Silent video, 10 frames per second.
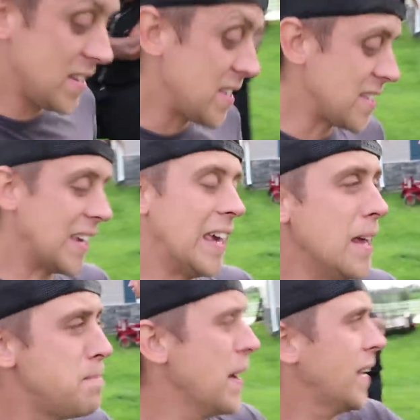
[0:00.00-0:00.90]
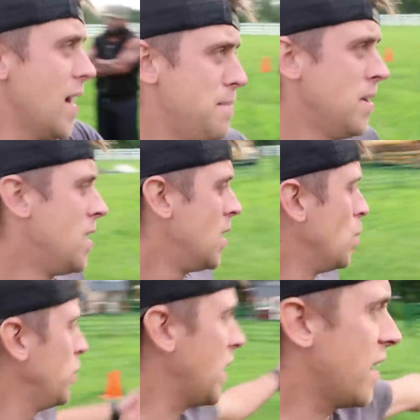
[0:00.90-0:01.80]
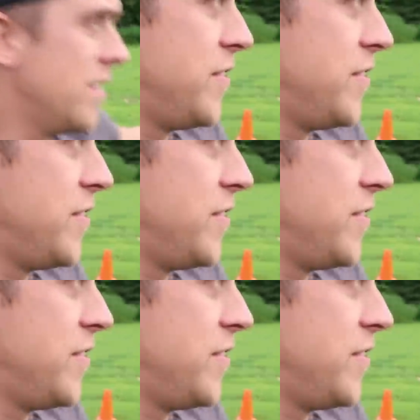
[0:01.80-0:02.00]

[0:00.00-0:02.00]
Yes. This is the kid pickup. We've got